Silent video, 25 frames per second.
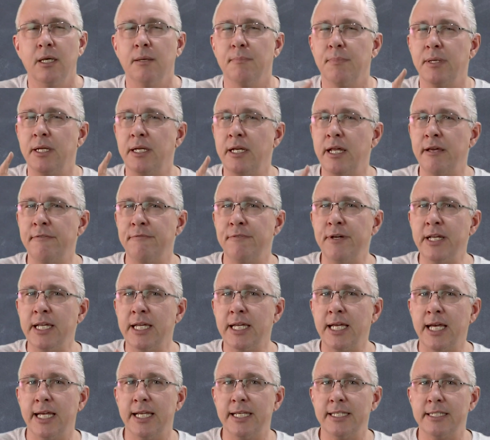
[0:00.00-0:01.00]
But in every
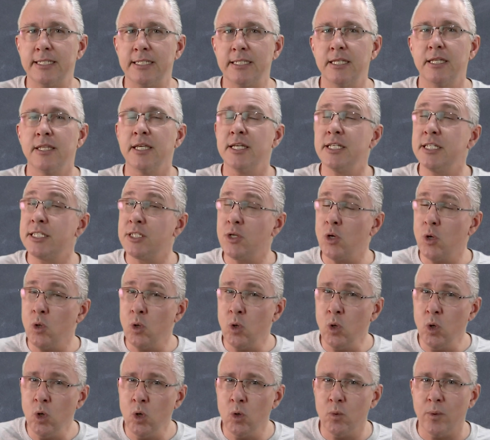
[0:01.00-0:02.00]
case, there is
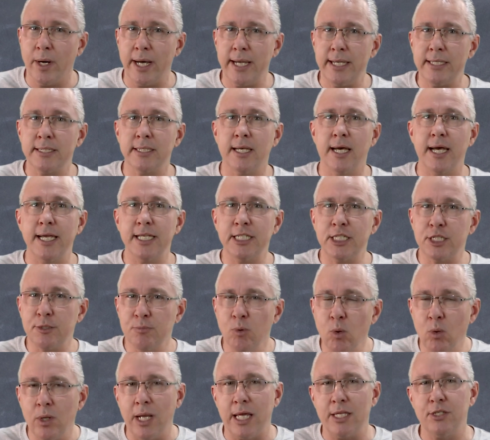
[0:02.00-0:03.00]
always a
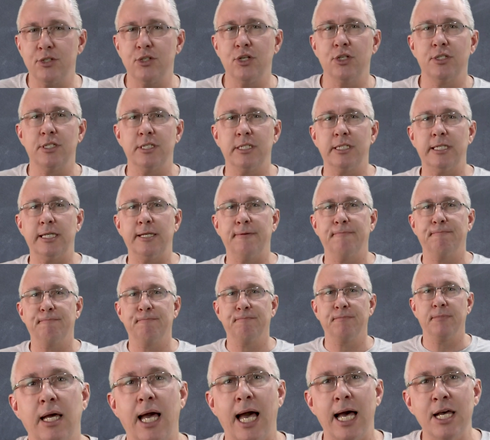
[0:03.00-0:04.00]
small uncertainty.
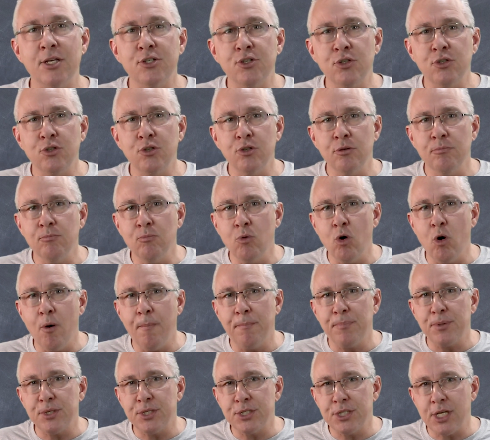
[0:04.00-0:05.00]
As you do more
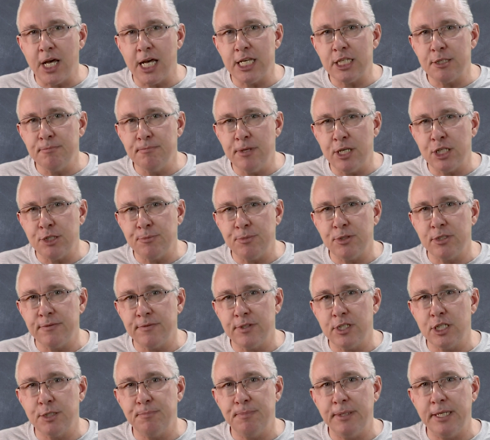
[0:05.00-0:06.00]
precise measurements
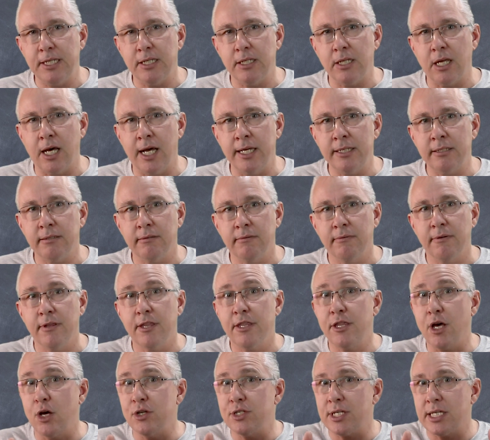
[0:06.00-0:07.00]
of the speed of light,
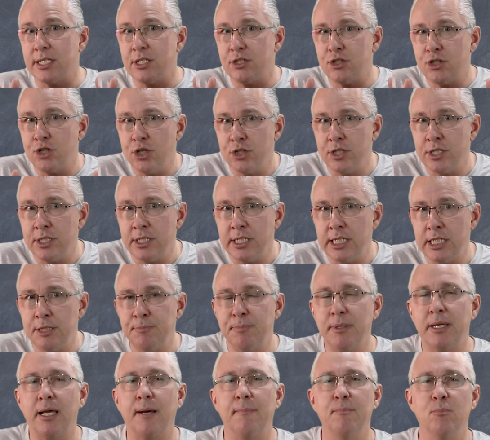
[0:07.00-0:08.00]
those uncertainties
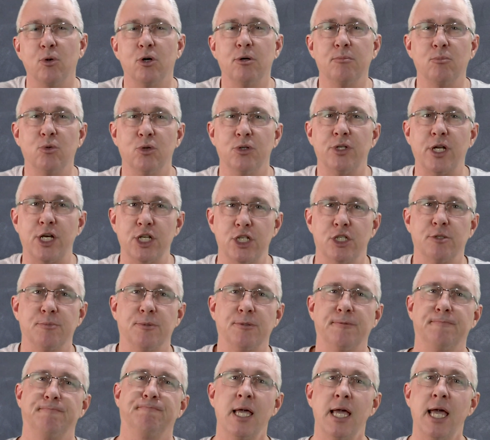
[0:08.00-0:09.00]
become more and more
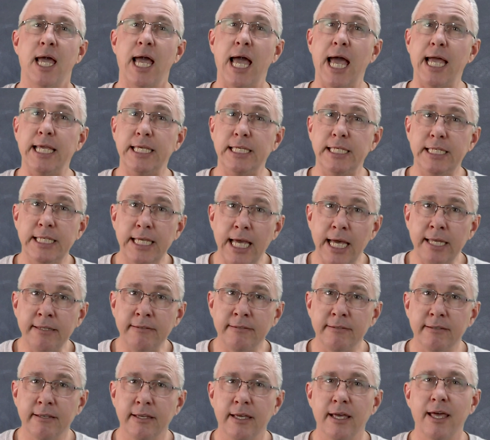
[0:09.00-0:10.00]
noticeable. And
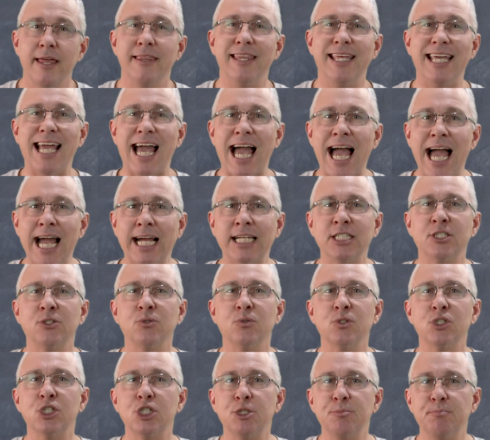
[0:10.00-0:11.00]
yet, the
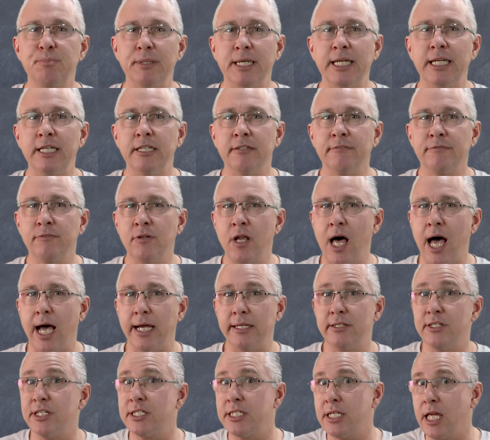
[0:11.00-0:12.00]
actual speed of
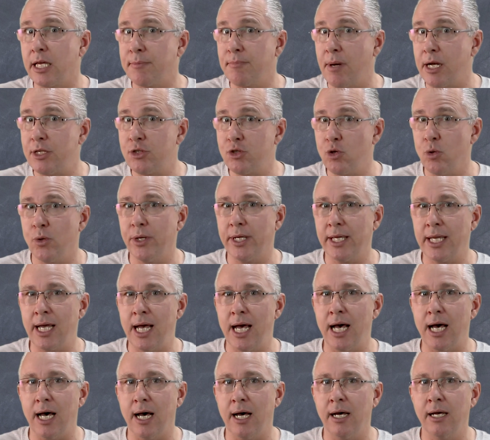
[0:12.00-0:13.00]
light, just like my toy
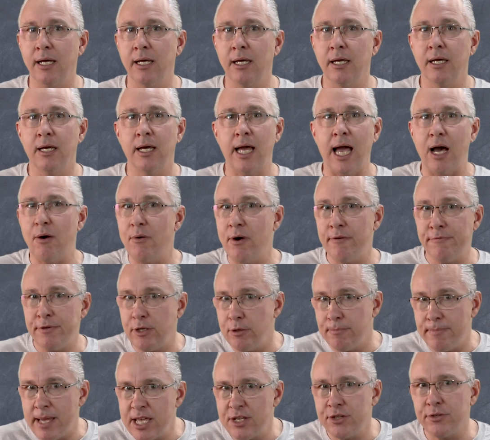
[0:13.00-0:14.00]
car, however
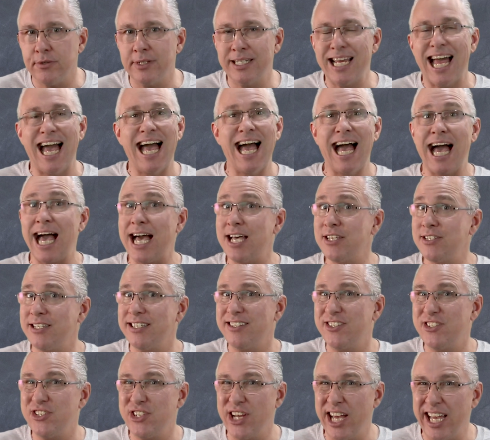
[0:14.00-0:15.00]
you measure it,
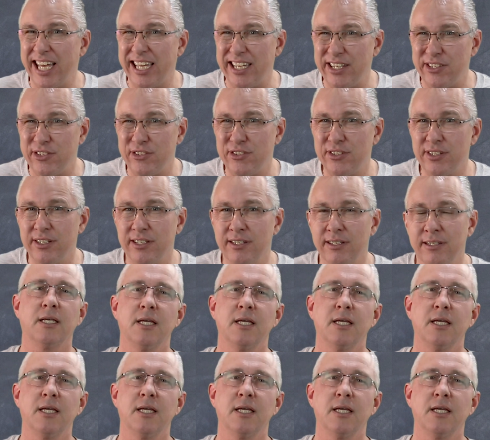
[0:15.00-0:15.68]
hasn't changed.